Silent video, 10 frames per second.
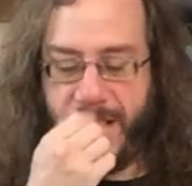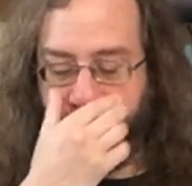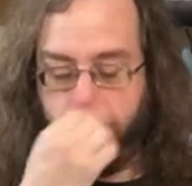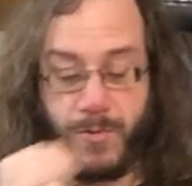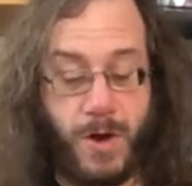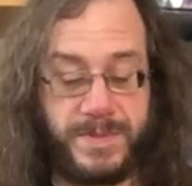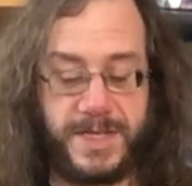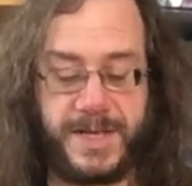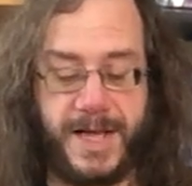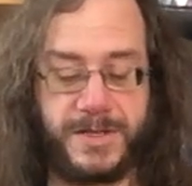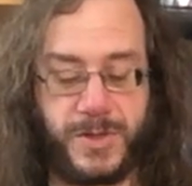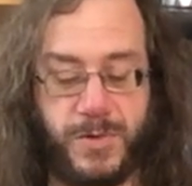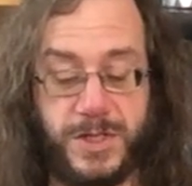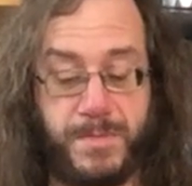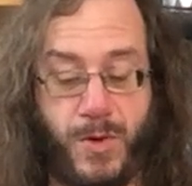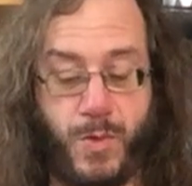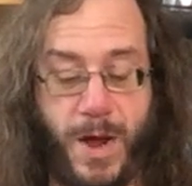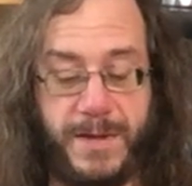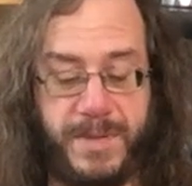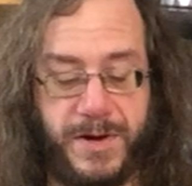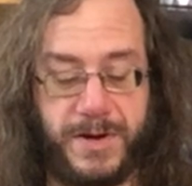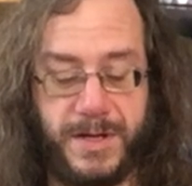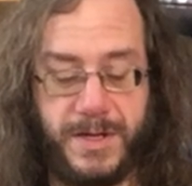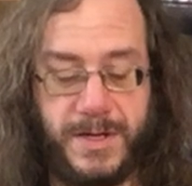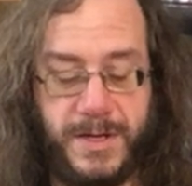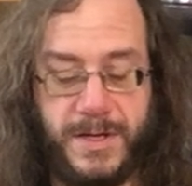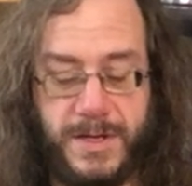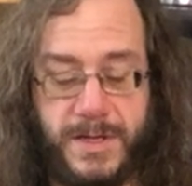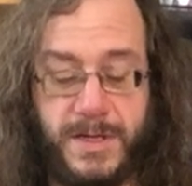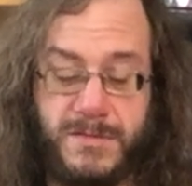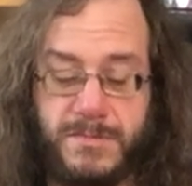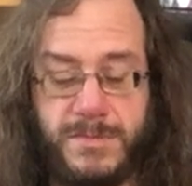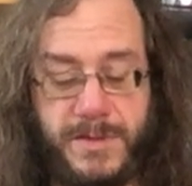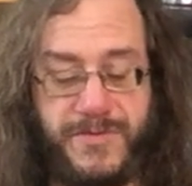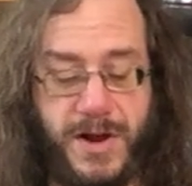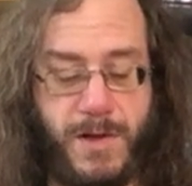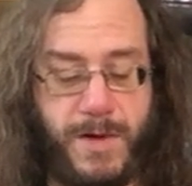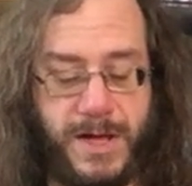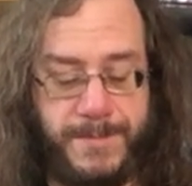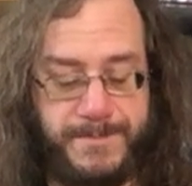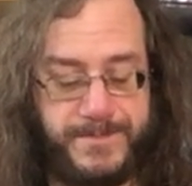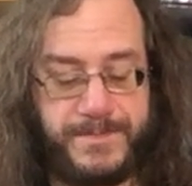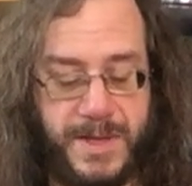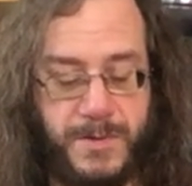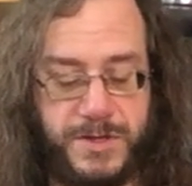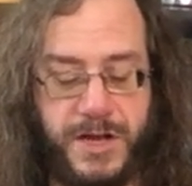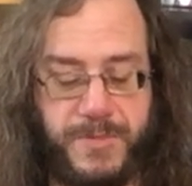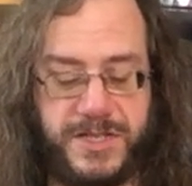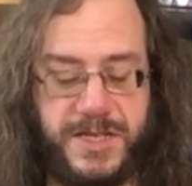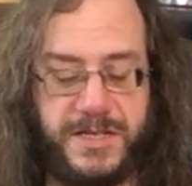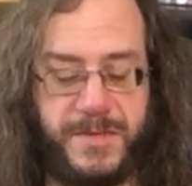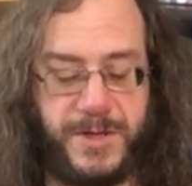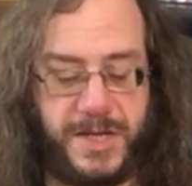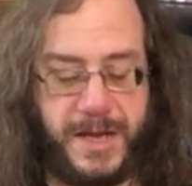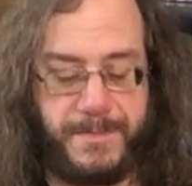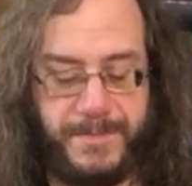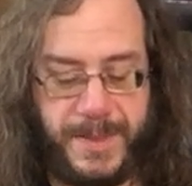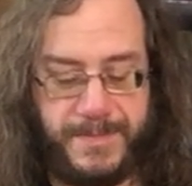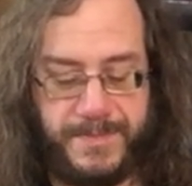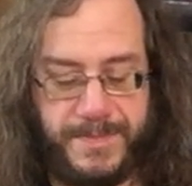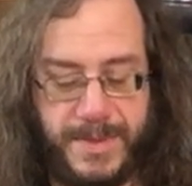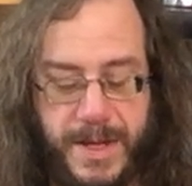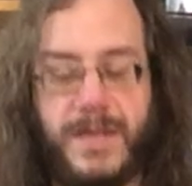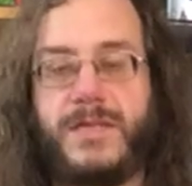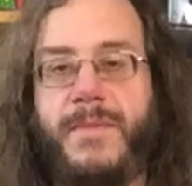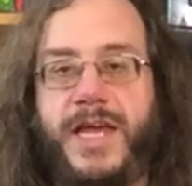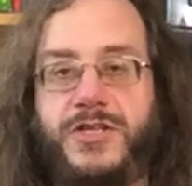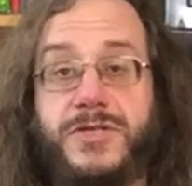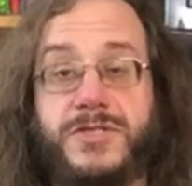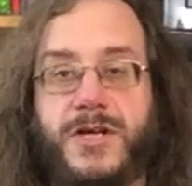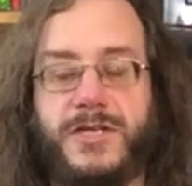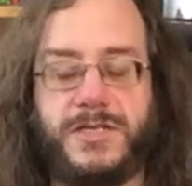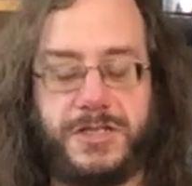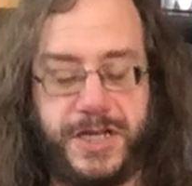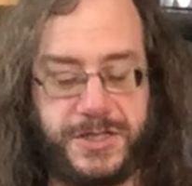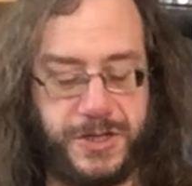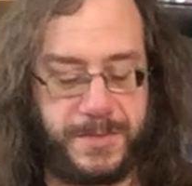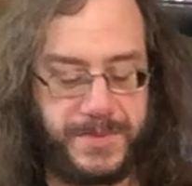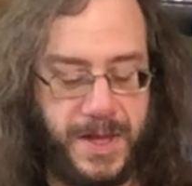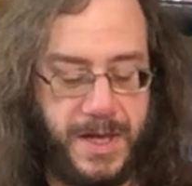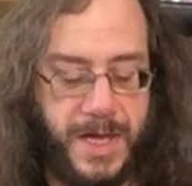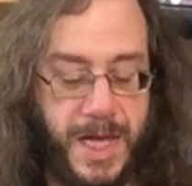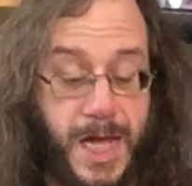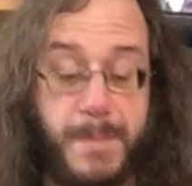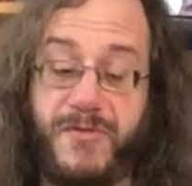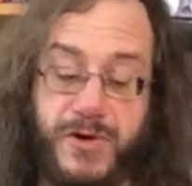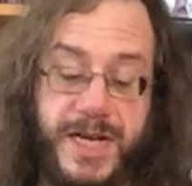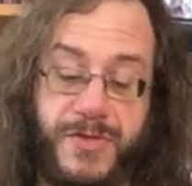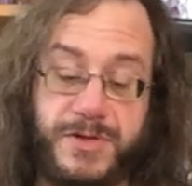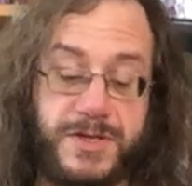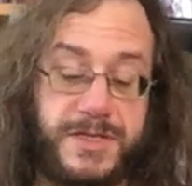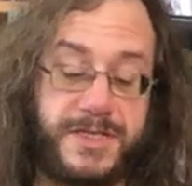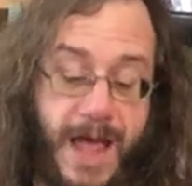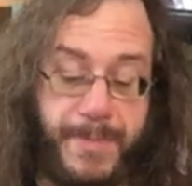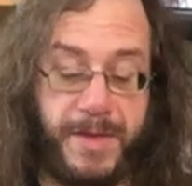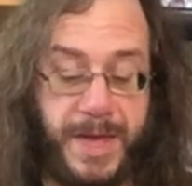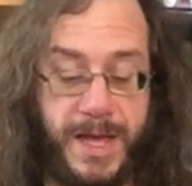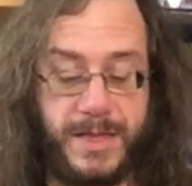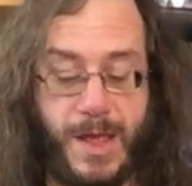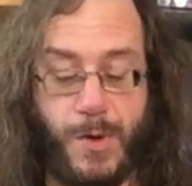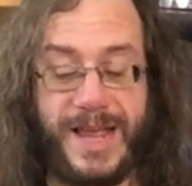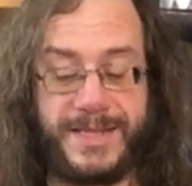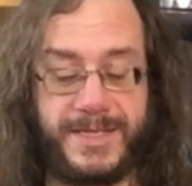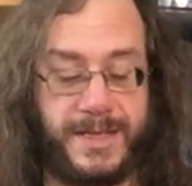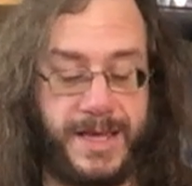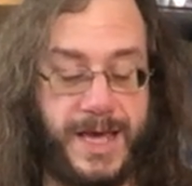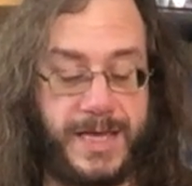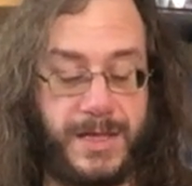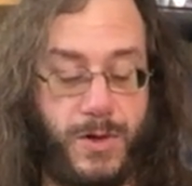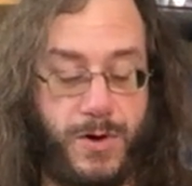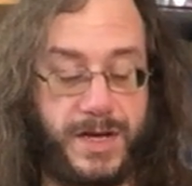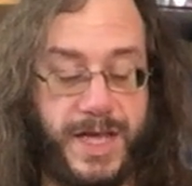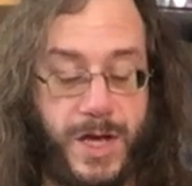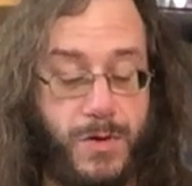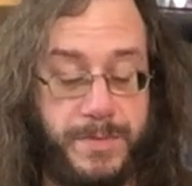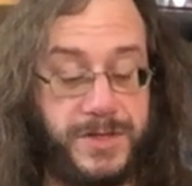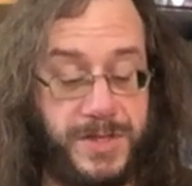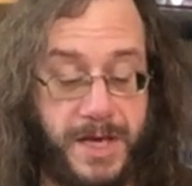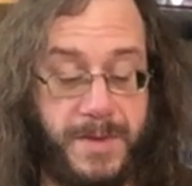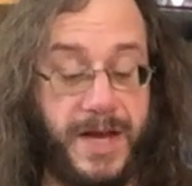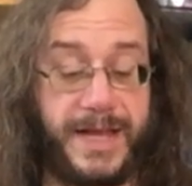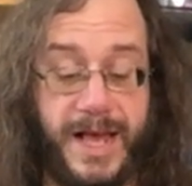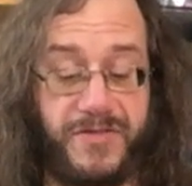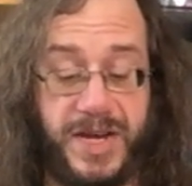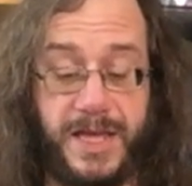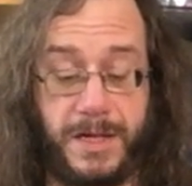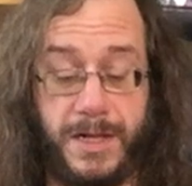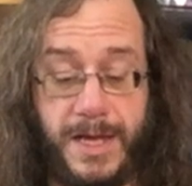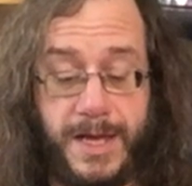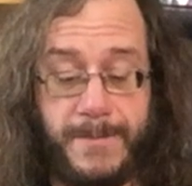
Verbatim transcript: Ithrin rubbed his hands through his bone-white beard. Well, very well. We shall proceed to the museum. The mage started to gesture. Before Danthres could stop him, they were instantly at the Lord Keowa Museum on Galvin Hill,